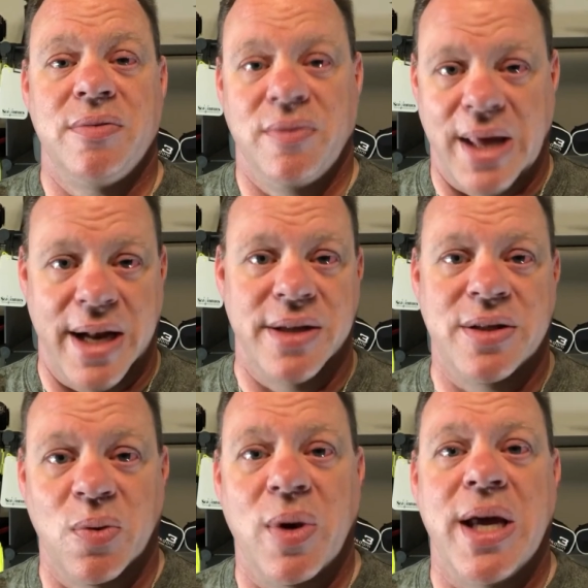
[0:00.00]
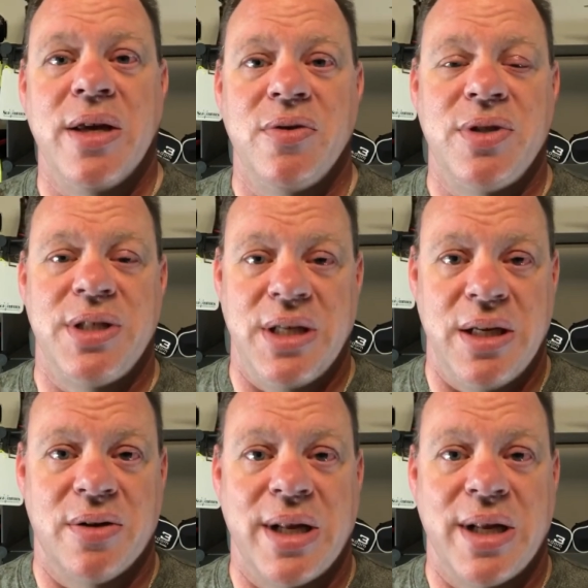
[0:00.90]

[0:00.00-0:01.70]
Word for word: that is the way you seal.